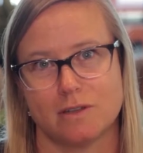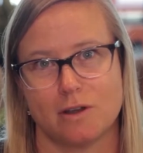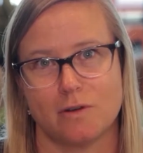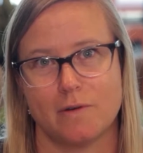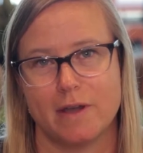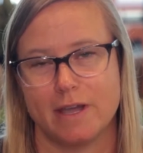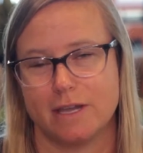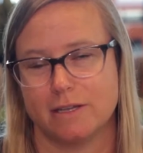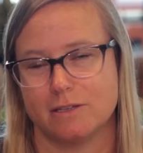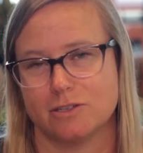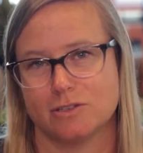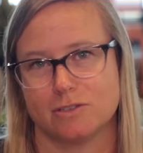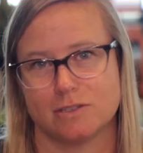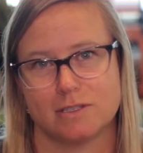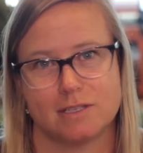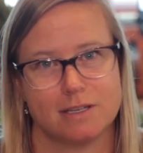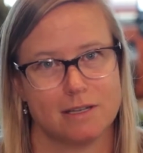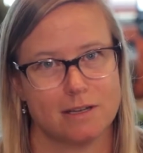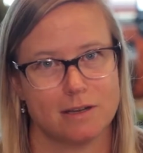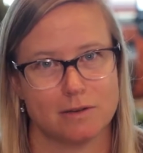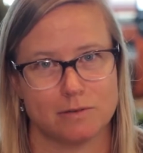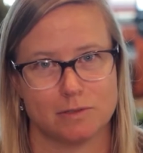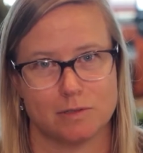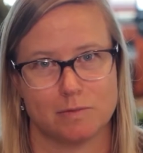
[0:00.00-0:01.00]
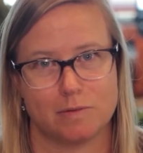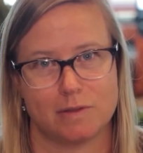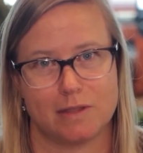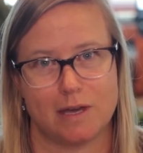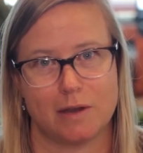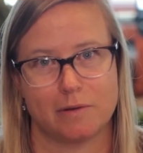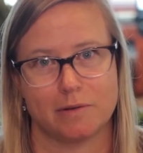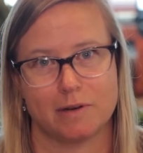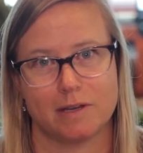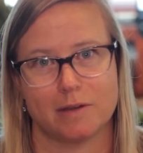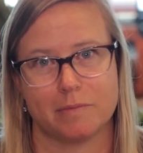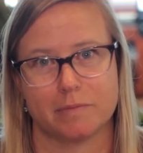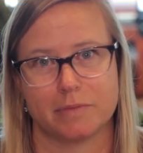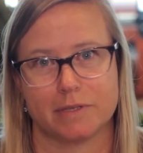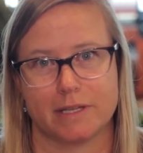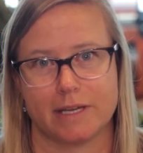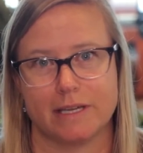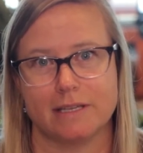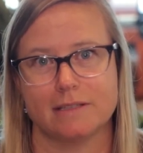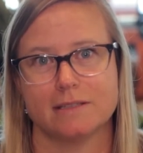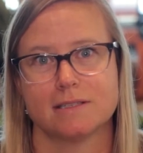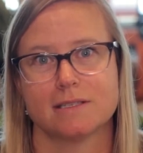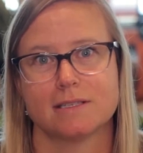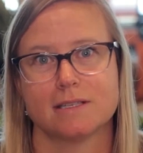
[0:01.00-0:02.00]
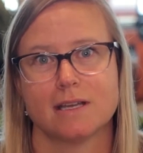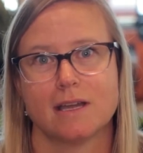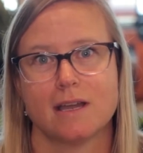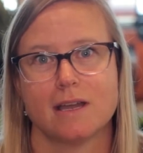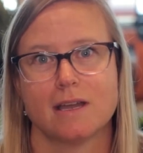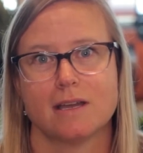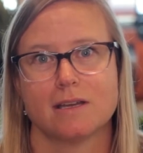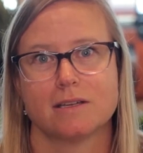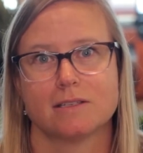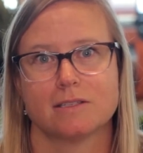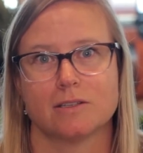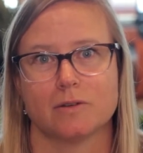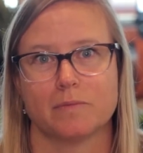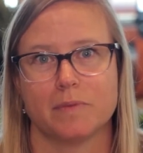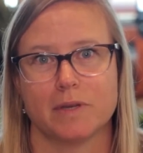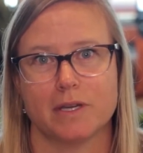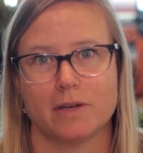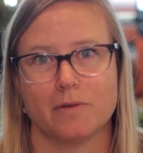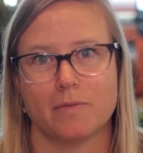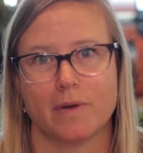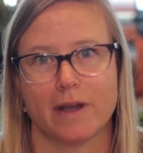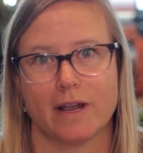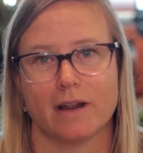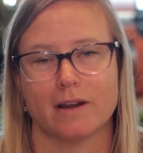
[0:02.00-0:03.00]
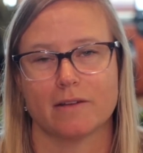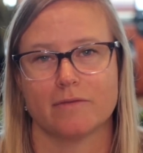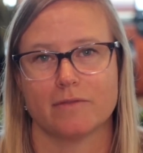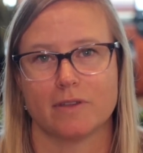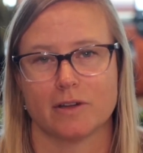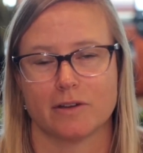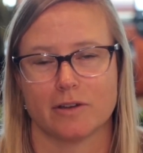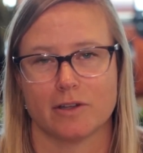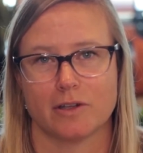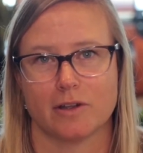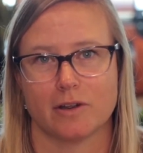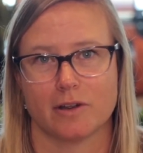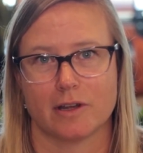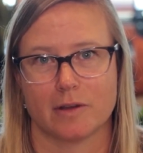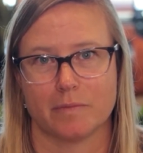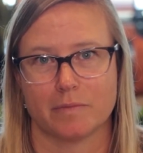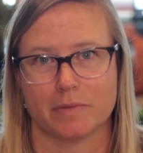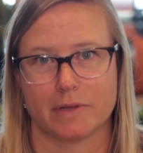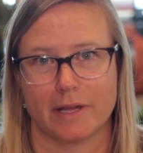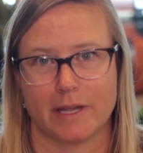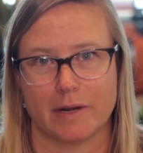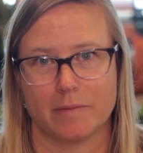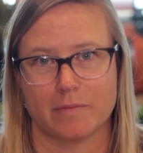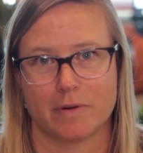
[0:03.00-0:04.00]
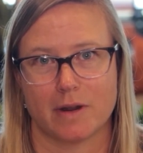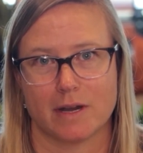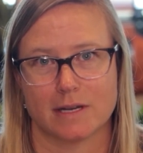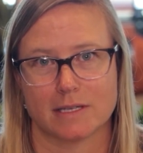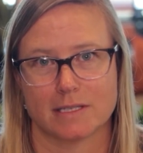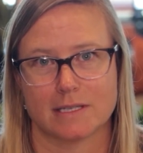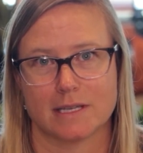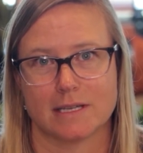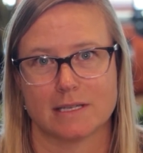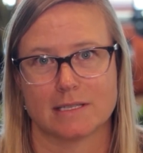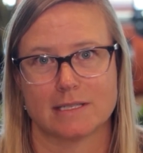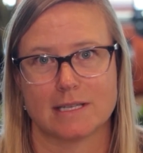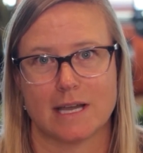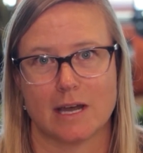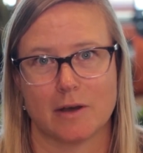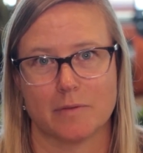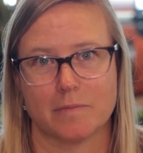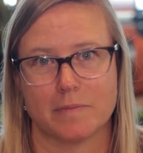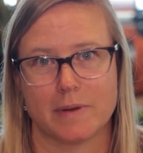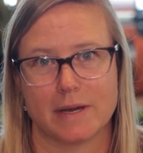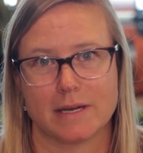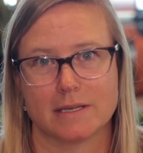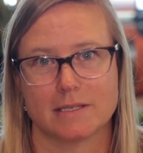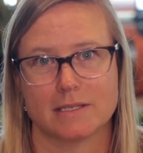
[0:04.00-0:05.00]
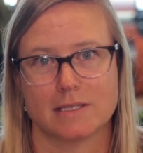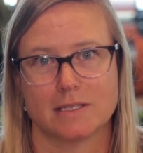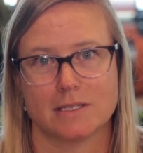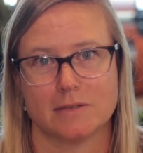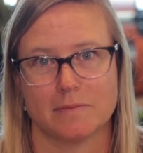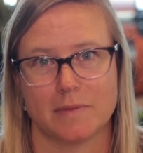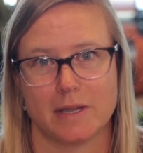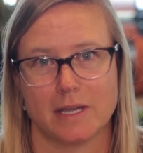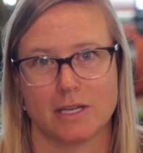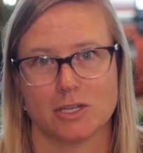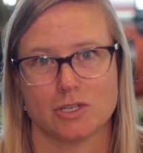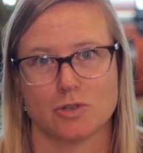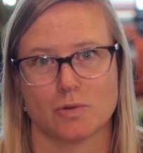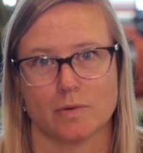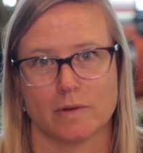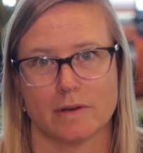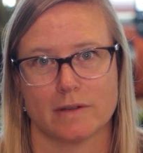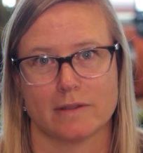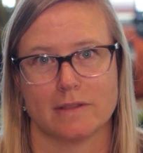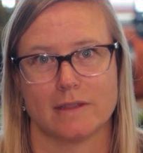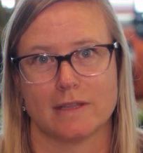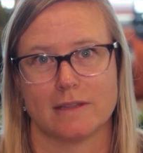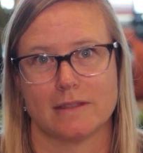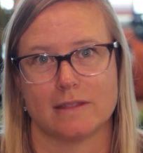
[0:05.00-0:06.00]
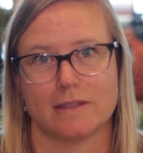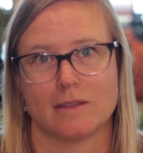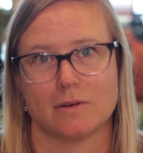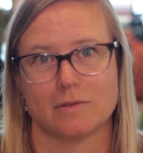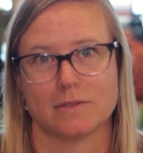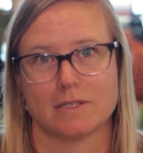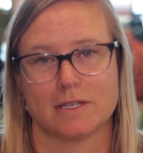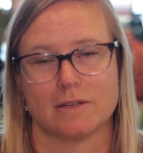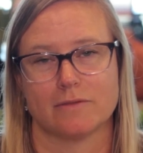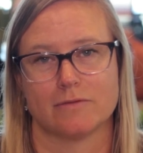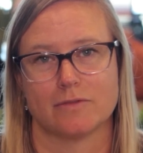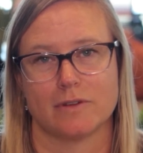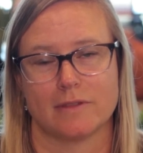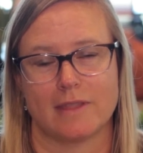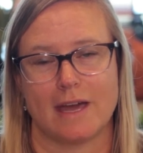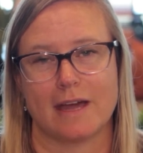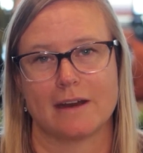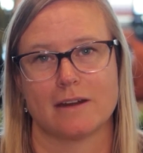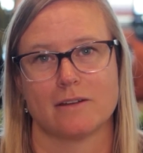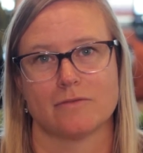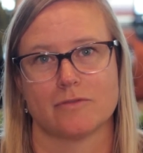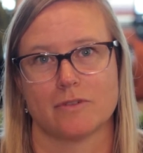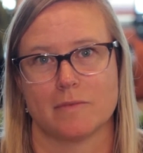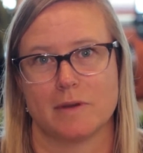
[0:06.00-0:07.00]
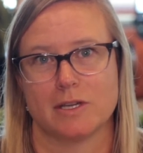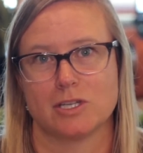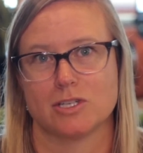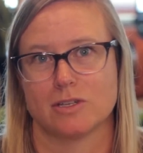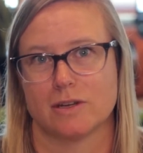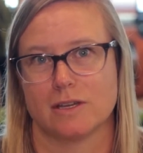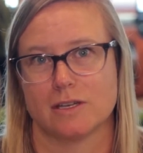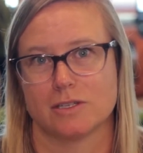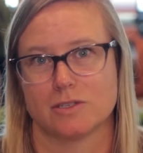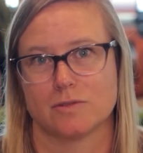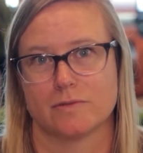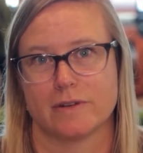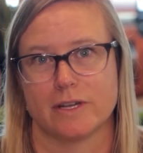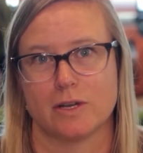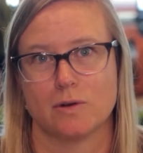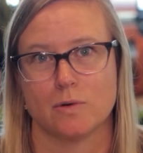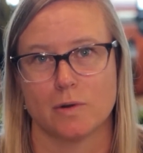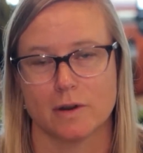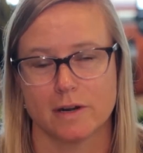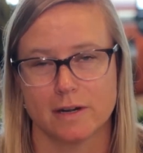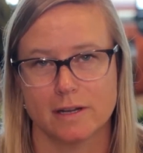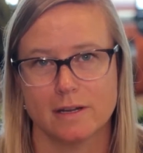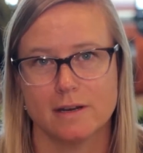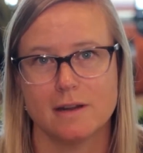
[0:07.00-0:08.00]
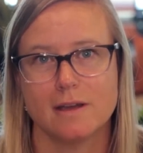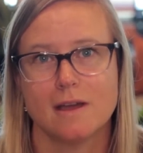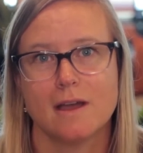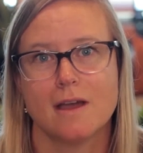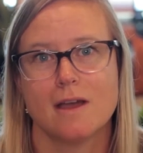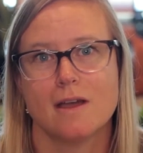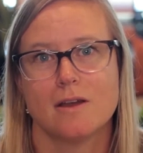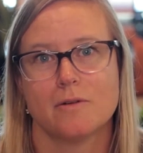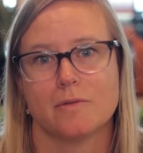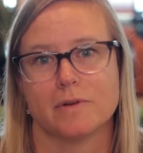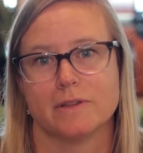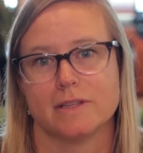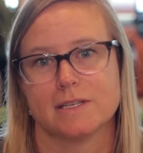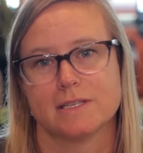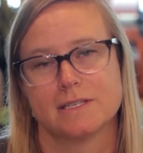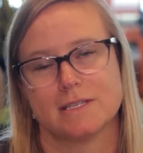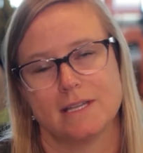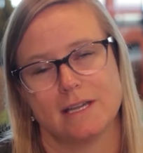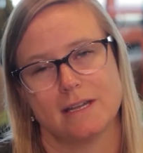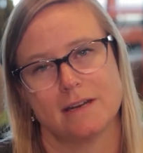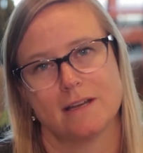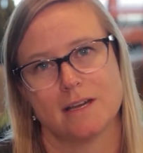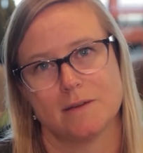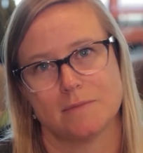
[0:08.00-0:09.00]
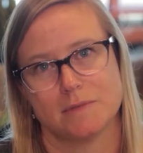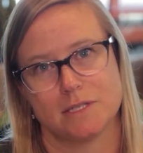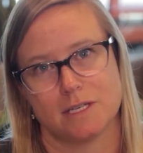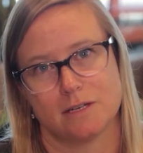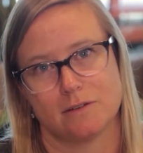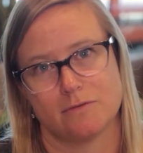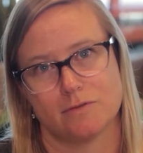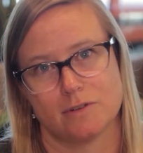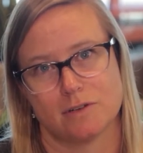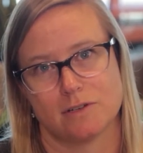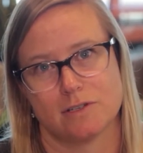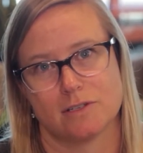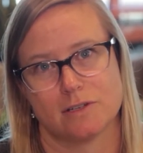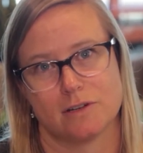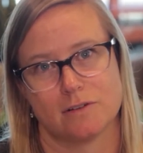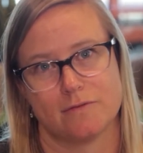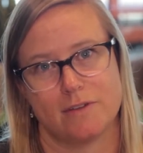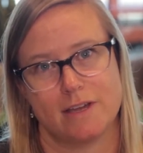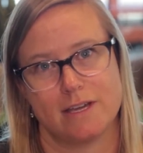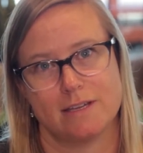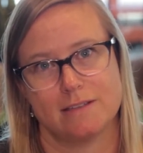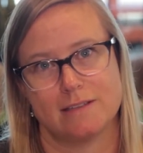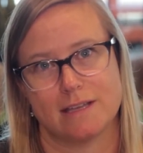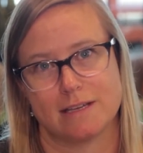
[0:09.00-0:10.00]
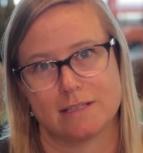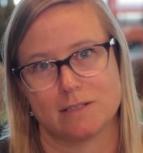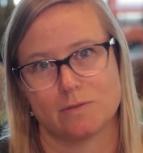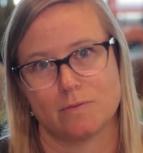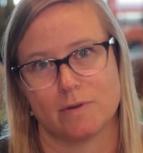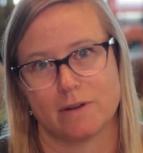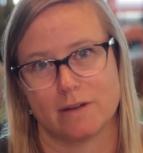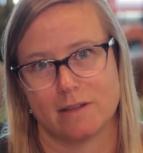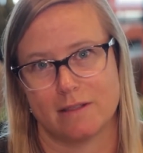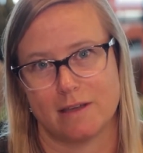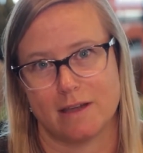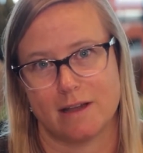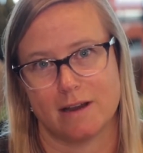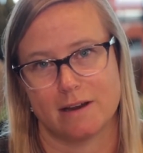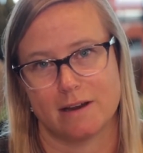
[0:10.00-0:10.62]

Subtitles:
No agency goes without complaints. So be aware of your complaint process, how best to make sure that that information gets recorded. When the state comes in for a survey, that's one of the